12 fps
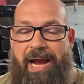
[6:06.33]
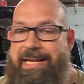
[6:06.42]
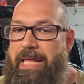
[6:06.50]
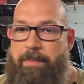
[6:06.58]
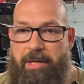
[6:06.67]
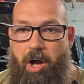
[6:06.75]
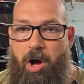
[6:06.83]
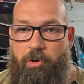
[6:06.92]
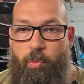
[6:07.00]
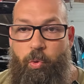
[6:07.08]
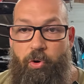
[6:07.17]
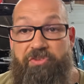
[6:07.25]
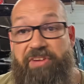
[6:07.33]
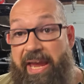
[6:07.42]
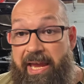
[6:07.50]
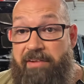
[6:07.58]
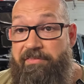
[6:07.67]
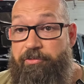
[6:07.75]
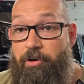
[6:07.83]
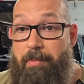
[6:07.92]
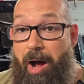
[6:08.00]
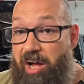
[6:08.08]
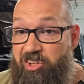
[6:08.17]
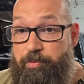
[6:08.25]
Dynamic Autowerx and from
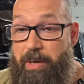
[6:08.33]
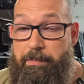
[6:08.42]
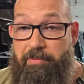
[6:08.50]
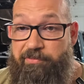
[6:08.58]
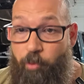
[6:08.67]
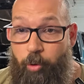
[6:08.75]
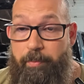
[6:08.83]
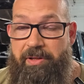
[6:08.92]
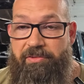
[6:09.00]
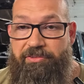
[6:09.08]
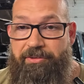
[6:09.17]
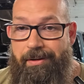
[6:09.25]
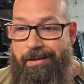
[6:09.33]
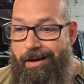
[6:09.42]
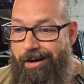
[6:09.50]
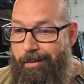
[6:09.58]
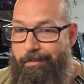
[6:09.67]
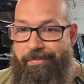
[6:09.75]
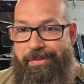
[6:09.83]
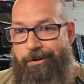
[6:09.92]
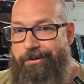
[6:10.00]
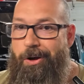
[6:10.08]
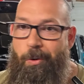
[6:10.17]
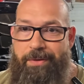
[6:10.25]
Osprey Performance,
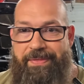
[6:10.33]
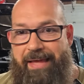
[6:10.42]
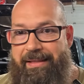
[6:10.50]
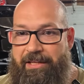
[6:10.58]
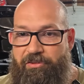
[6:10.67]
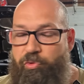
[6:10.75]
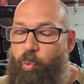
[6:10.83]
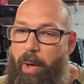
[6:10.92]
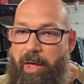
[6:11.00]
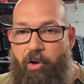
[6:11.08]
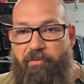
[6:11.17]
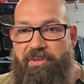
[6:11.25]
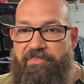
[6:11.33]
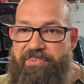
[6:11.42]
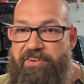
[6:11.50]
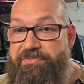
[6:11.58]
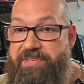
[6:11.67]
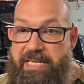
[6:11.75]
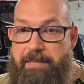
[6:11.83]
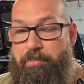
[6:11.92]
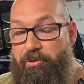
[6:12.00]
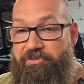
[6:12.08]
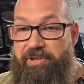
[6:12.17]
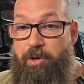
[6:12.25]
they're going that like 12 to
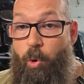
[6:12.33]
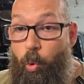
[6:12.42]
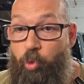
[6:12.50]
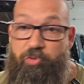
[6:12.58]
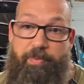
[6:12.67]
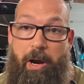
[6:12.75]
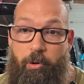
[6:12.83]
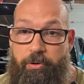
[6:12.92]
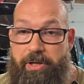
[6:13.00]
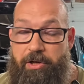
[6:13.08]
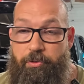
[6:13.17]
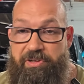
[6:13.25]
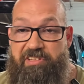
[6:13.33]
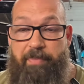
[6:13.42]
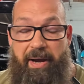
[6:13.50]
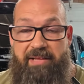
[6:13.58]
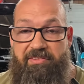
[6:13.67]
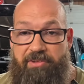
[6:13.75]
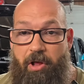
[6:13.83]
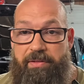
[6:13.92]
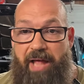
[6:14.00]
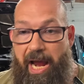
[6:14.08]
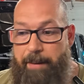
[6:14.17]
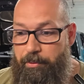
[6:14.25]
15% horsepower increase by installing
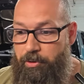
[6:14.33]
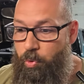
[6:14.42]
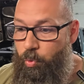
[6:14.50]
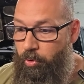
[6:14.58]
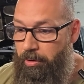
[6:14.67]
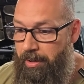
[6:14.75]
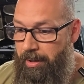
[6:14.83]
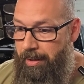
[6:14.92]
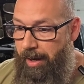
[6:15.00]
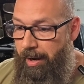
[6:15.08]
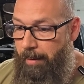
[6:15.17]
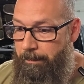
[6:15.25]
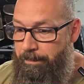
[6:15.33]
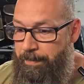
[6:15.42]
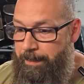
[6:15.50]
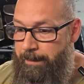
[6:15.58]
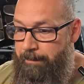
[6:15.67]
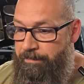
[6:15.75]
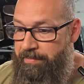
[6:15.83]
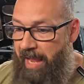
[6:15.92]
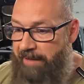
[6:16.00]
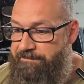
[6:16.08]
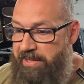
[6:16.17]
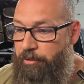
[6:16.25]
the Hypercore.
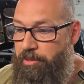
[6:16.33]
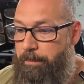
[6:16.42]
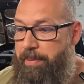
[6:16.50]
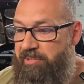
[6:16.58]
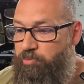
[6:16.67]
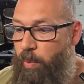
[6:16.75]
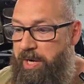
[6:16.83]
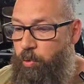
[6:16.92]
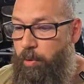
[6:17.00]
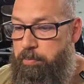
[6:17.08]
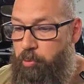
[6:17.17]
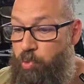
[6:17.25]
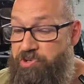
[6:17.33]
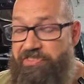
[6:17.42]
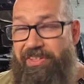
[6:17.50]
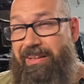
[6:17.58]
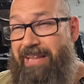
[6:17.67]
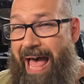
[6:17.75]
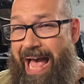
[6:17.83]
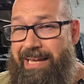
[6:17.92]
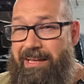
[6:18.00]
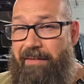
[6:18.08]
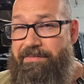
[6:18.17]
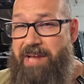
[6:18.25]
I figure the best way to approach the
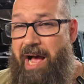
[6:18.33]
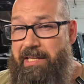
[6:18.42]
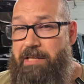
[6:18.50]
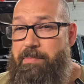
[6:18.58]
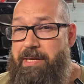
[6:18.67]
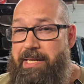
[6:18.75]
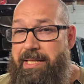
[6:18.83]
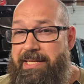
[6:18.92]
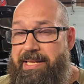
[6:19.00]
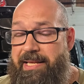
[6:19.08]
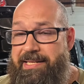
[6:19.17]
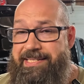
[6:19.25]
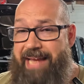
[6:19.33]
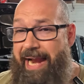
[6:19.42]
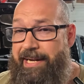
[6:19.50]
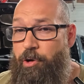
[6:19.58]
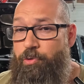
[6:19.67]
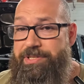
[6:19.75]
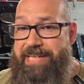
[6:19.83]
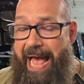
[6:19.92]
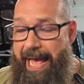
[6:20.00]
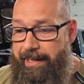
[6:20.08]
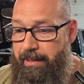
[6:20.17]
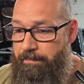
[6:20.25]
lack of documented dyno
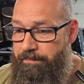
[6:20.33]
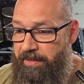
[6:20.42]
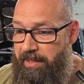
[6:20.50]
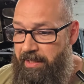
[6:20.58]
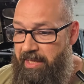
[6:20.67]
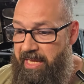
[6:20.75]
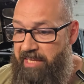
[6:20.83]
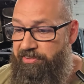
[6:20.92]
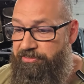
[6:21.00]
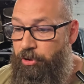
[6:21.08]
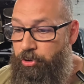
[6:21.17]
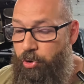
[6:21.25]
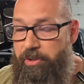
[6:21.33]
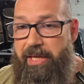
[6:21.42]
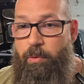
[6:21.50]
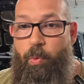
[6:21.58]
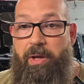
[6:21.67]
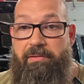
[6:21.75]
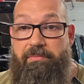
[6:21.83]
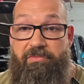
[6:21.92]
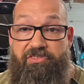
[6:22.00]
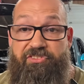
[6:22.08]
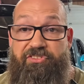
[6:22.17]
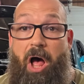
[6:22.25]
data is to look at what
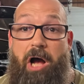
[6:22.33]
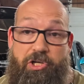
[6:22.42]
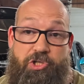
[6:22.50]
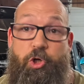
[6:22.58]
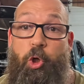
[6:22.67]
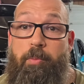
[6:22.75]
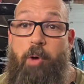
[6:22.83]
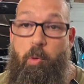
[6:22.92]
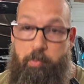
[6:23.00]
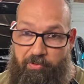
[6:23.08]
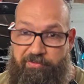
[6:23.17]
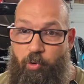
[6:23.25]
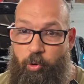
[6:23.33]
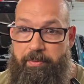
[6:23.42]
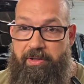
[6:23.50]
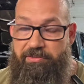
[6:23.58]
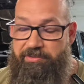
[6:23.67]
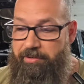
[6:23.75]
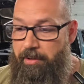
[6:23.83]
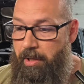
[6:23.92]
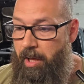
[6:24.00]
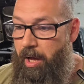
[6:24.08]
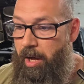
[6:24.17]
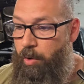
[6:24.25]
stock turbo performance
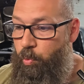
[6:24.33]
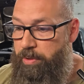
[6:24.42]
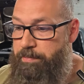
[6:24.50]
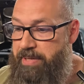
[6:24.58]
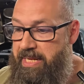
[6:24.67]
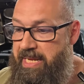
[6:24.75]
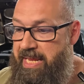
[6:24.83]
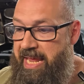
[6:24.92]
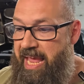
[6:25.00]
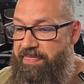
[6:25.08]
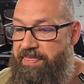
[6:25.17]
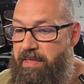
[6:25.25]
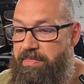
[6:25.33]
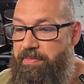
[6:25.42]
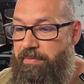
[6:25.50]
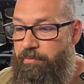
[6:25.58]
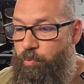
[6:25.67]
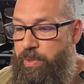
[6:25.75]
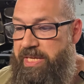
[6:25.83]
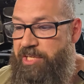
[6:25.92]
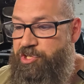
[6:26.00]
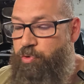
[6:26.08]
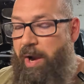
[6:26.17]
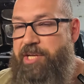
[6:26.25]
would be, and then we
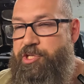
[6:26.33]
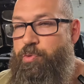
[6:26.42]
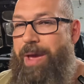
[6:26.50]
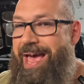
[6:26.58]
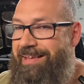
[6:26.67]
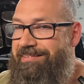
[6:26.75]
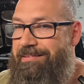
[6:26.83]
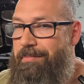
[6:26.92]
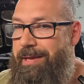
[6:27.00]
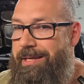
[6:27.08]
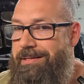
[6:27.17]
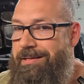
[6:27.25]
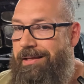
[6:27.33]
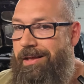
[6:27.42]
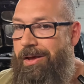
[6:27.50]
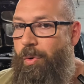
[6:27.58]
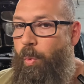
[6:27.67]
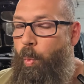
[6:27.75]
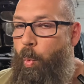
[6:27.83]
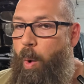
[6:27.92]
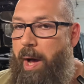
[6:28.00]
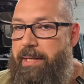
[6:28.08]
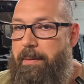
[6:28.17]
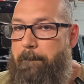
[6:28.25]
can try to estimate
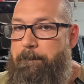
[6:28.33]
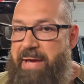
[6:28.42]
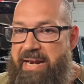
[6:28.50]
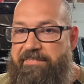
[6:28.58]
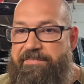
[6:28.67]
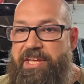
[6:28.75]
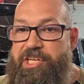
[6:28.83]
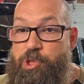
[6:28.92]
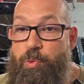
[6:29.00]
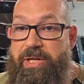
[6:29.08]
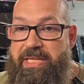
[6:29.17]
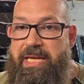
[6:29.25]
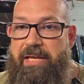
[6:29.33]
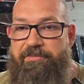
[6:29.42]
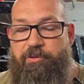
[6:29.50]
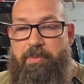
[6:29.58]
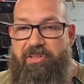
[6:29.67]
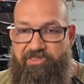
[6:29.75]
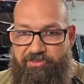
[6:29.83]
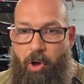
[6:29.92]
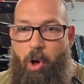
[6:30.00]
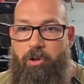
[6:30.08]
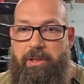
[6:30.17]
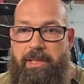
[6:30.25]
what benefit you would get from
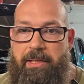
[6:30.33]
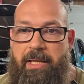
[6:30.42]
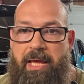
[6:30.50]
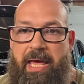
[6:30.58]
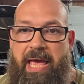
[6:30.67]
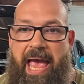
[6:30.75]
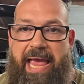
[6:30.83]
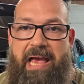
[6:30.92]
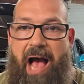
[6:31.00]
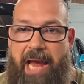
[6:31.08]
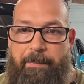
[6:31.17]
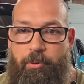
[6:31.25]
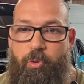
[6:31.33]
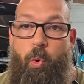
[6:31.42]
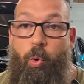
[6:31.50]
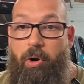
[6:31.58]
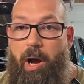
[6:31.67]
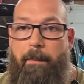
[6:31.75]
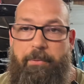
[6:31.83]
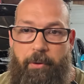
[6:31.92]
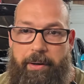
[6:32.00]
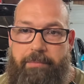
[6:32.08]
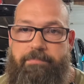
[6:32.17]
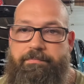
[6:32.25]
installing a Hypercore
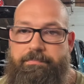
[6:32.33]
upgrade.